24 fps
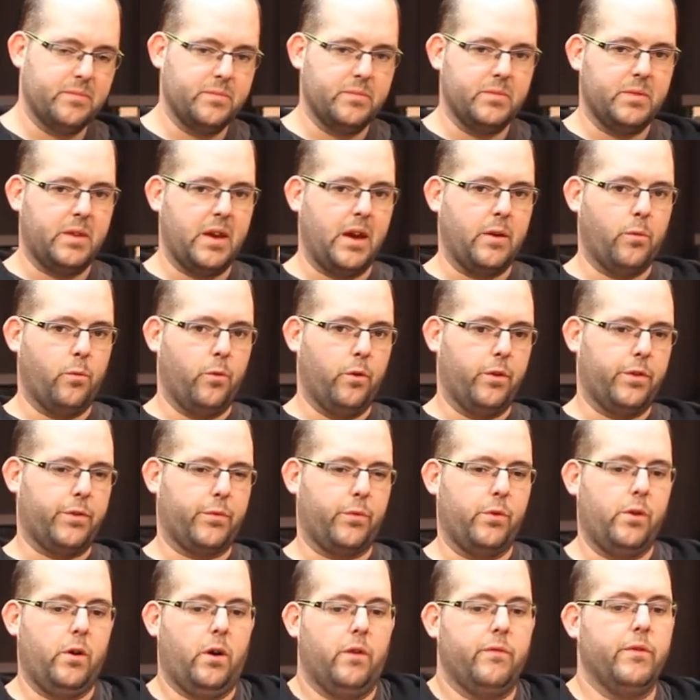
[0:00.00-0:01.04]
Gang War
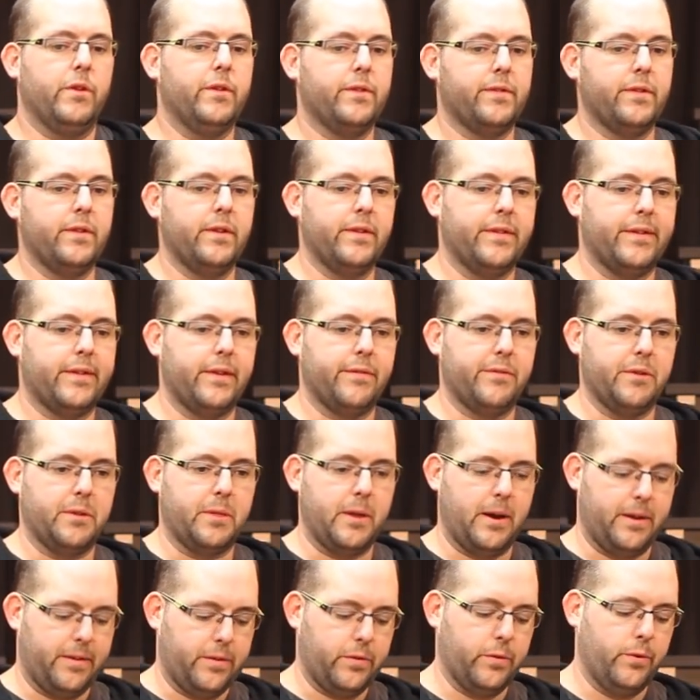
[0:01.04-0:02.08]
3 obviously and stuff
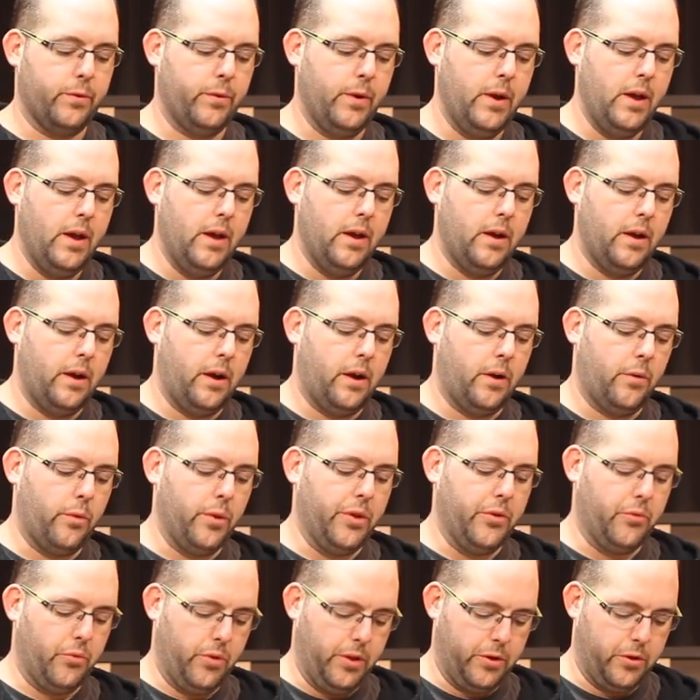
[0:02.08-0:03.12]
like that, so
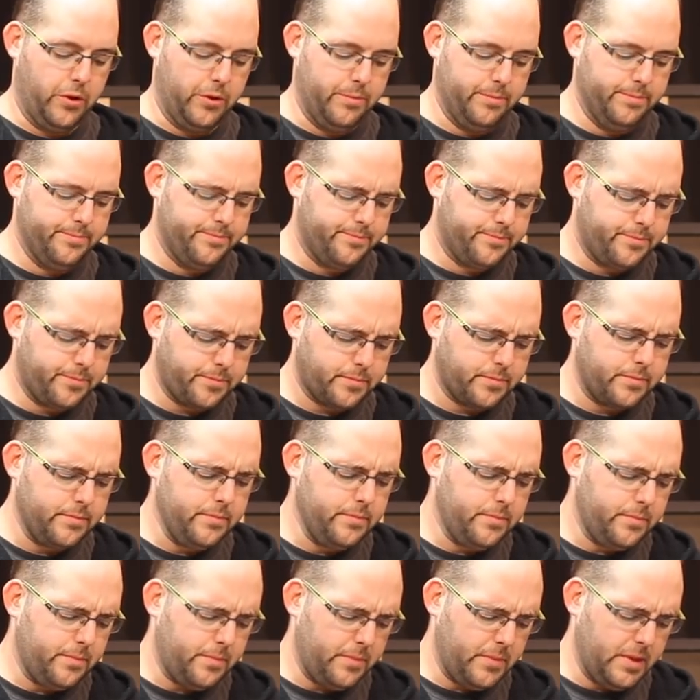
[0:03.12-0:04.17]
really, really good.
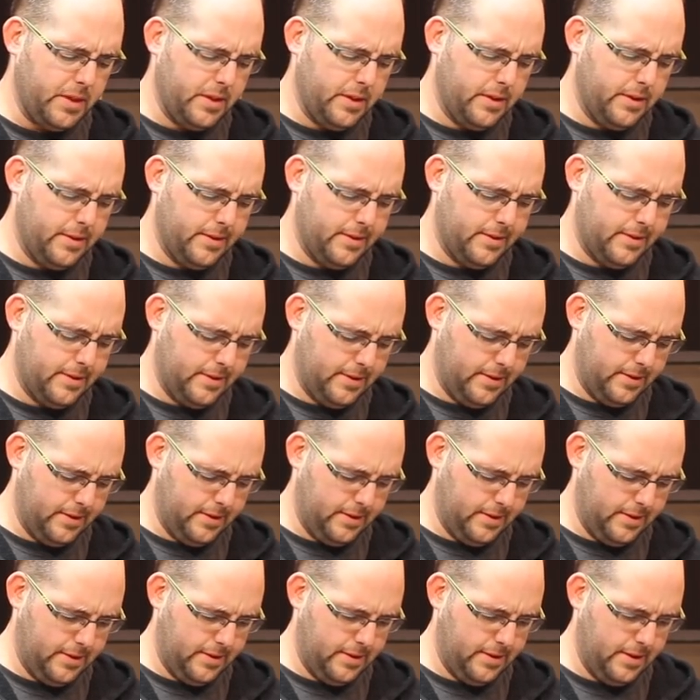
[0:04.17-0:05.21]

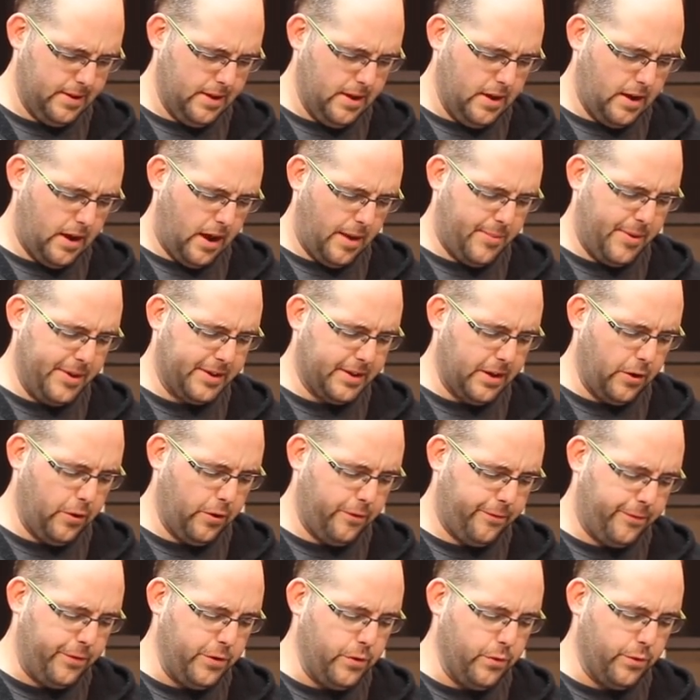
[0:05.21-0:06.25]
I picked
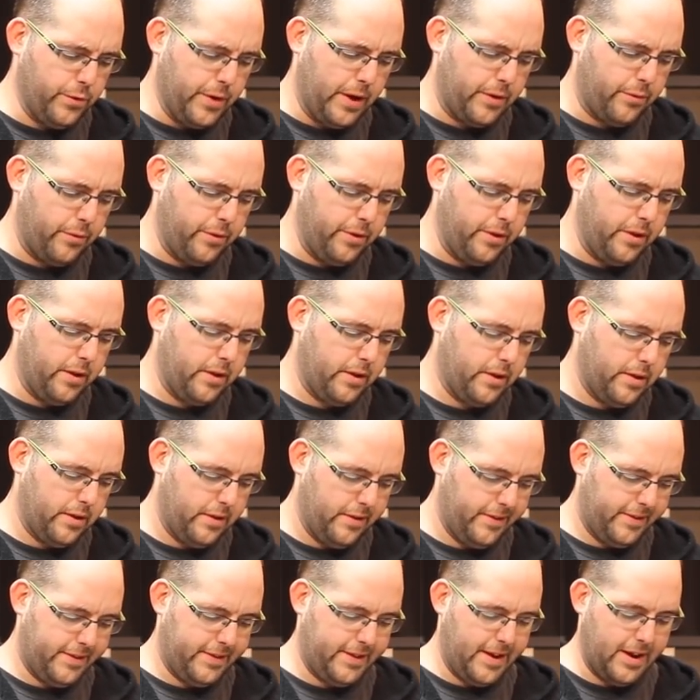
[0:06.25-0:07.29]
out a few that really
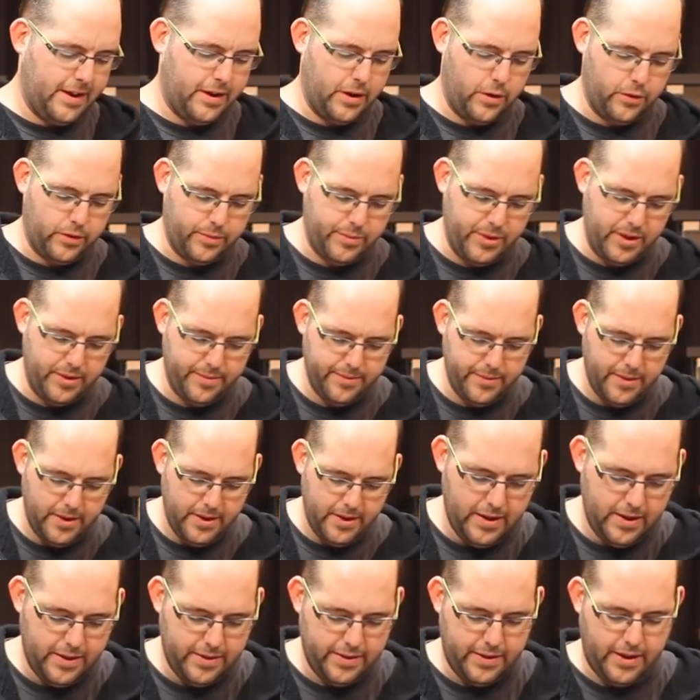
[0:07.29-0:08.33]
stand out to me
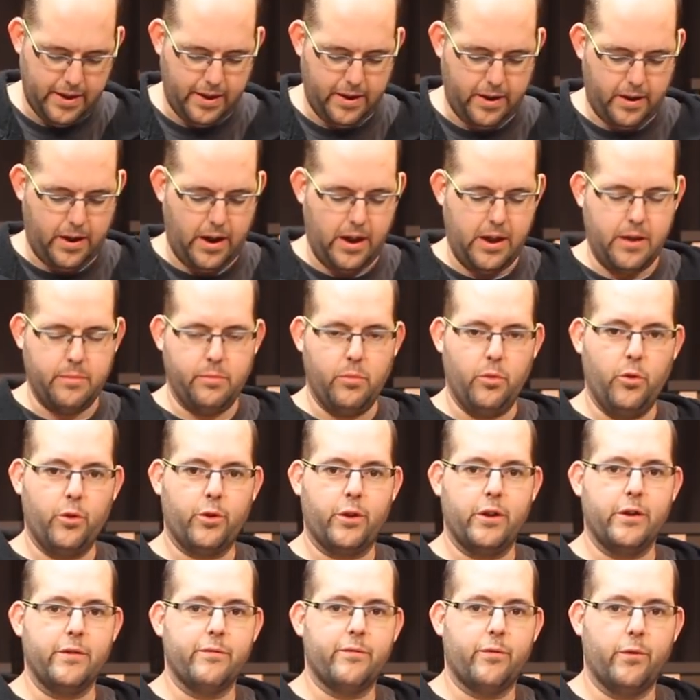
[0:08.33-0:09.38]
that I am
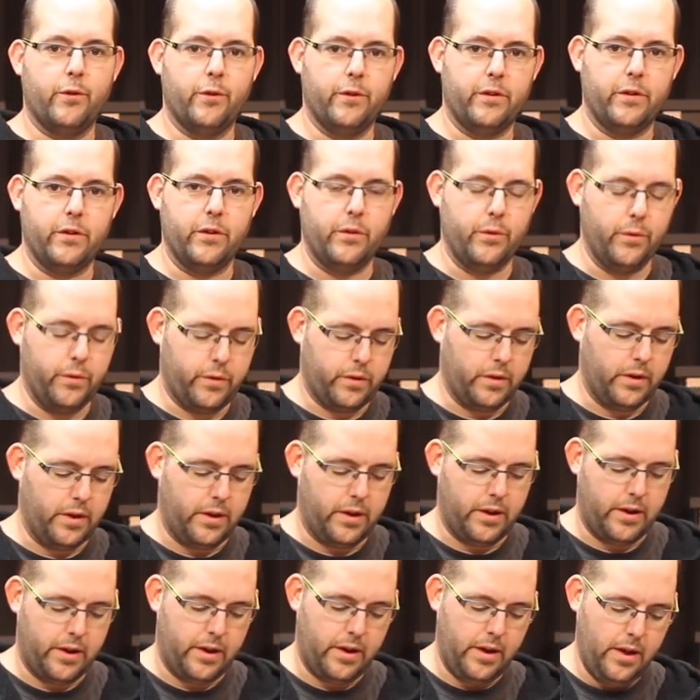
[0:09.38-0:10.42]
looking forward to use.
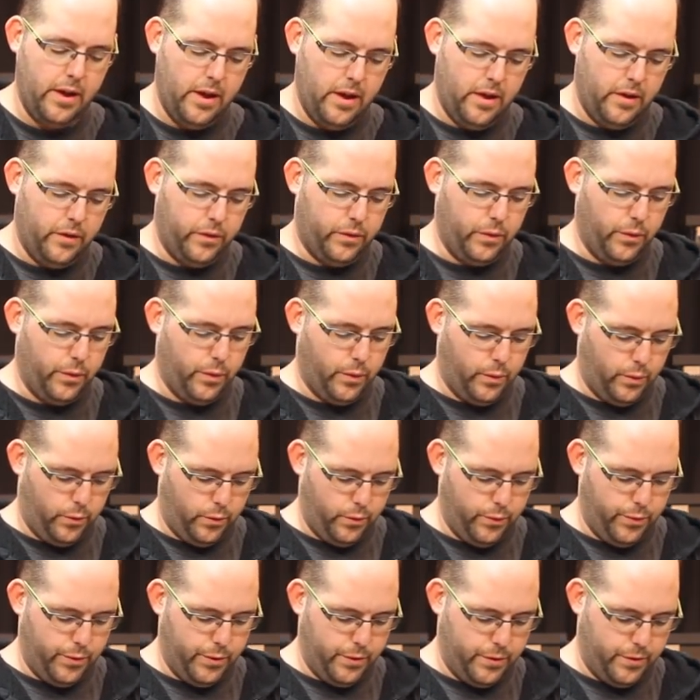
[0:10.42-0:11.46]

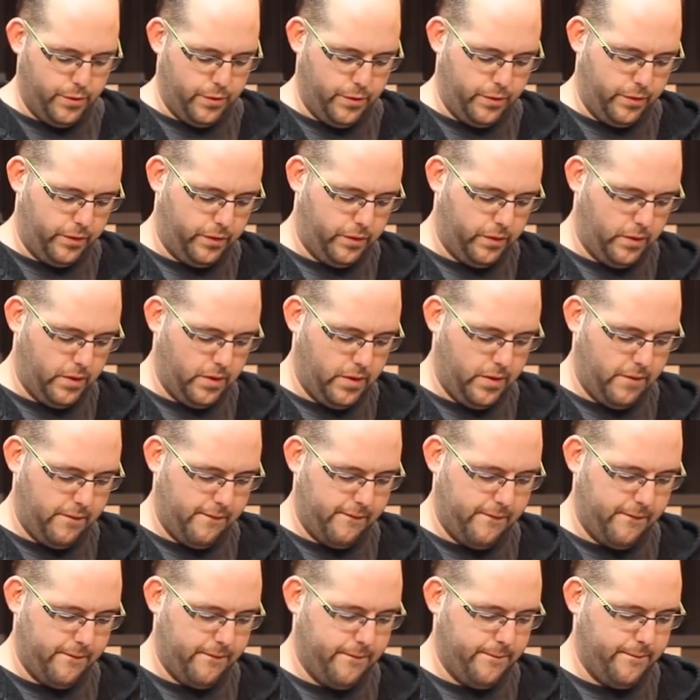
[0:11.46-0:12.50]
So there's
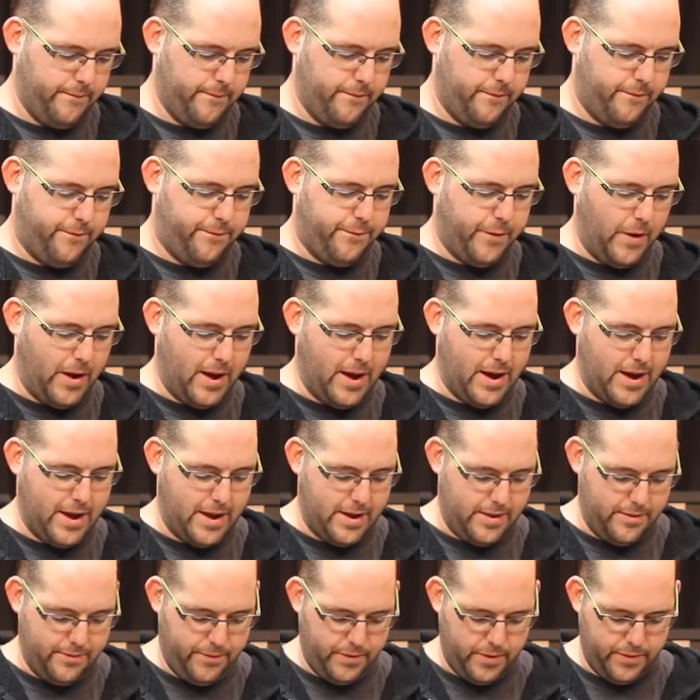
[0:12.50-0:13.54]

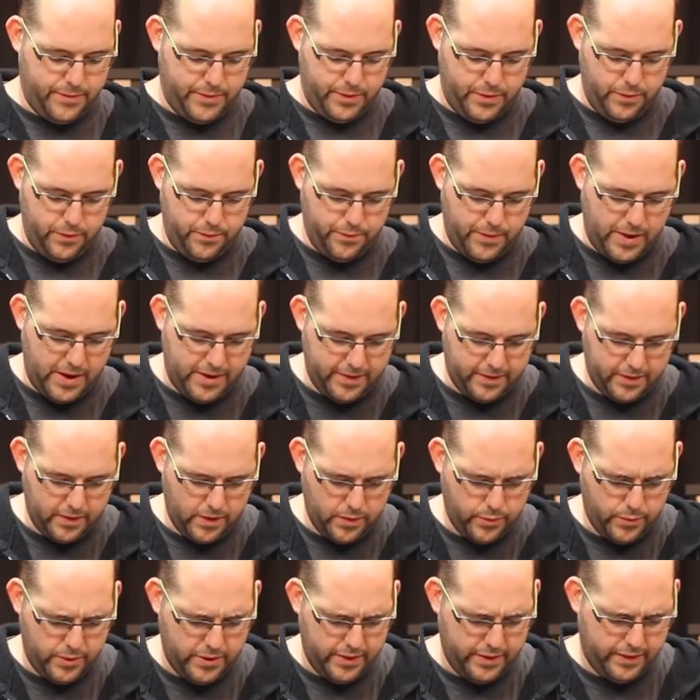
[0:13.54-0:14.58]
5 of the new
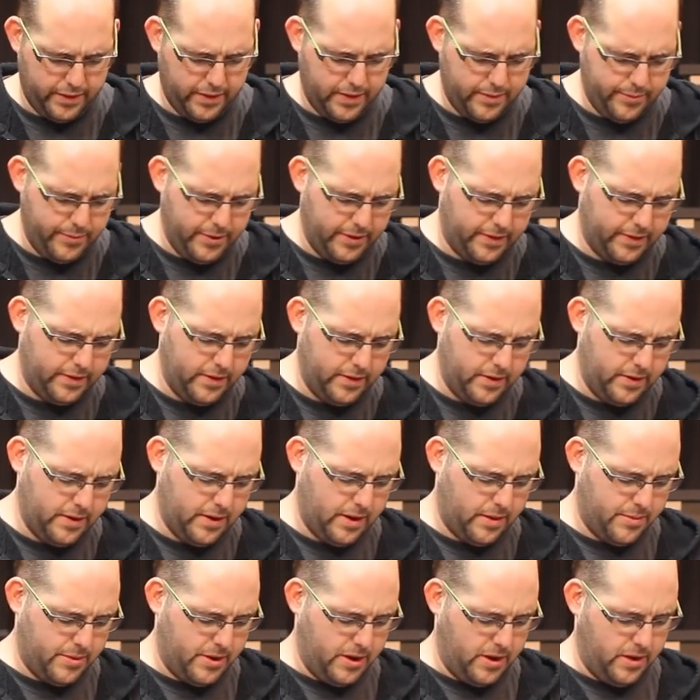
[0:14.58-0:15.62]
Vansar ones. Let me see
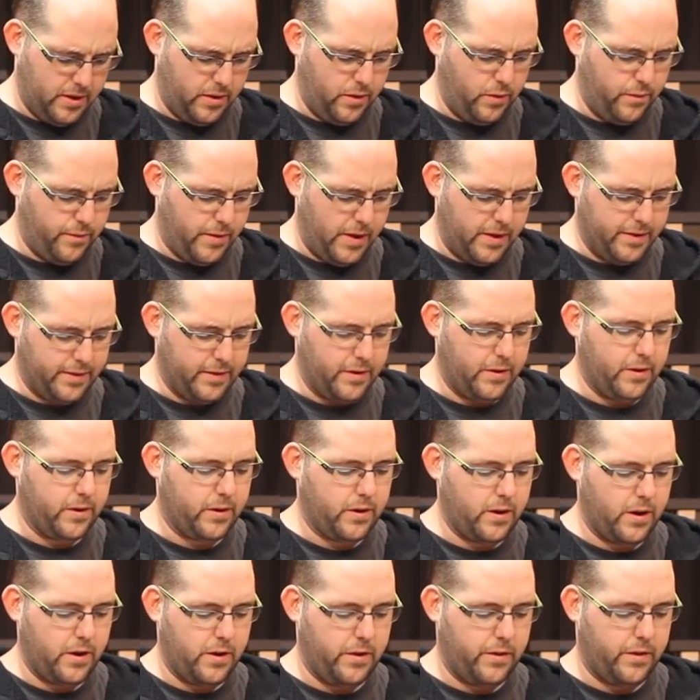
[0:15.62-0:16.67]
how many new
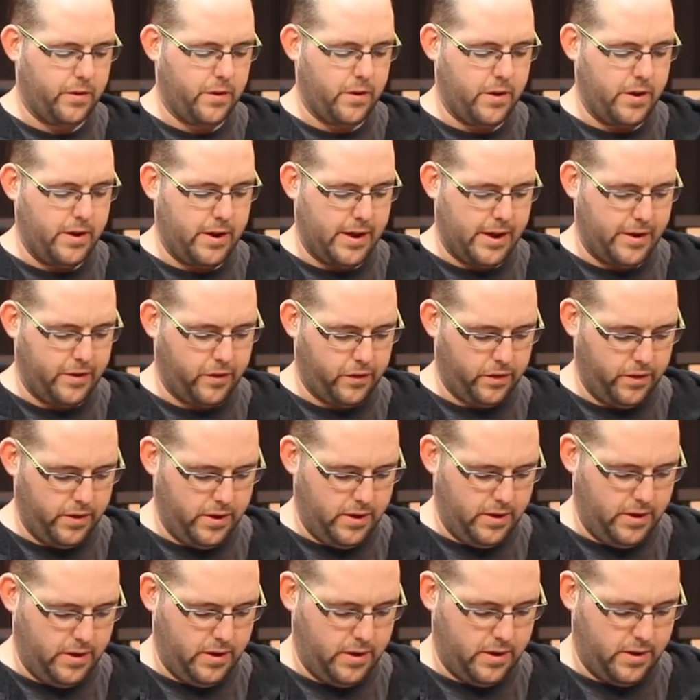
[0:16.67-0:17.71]
Vansar cards are
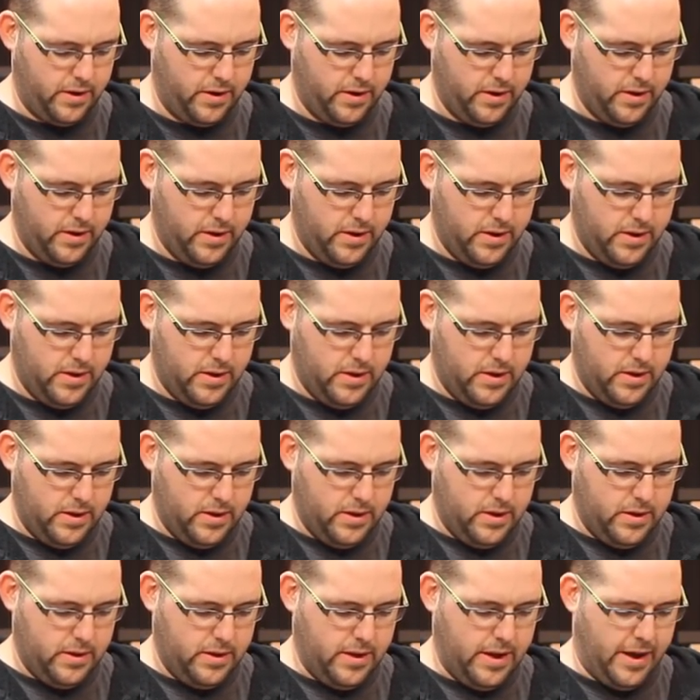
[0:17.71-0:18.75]
actually in here.
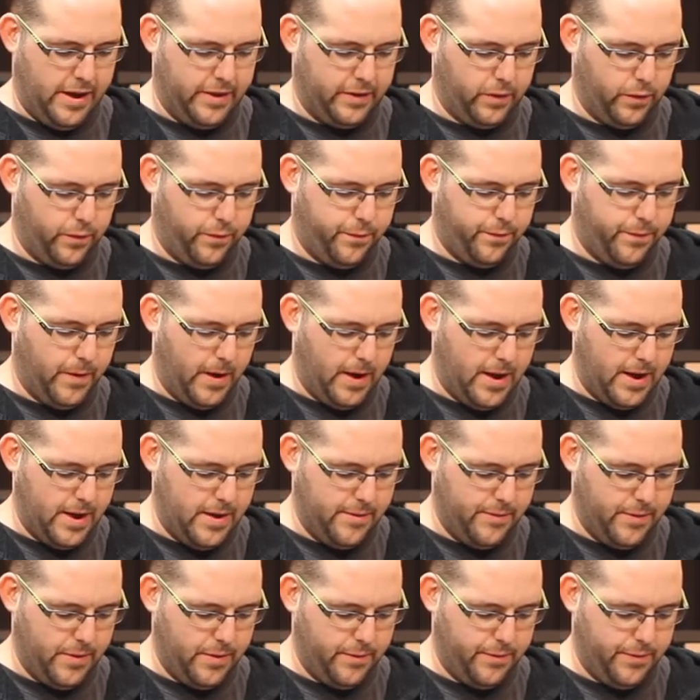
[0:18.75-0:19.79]
Yeah, so
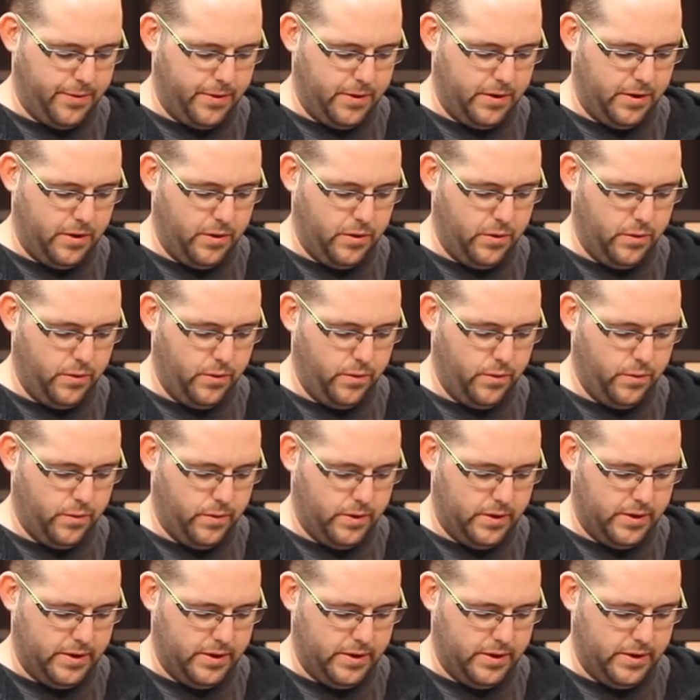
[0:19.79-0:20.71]
5 of the new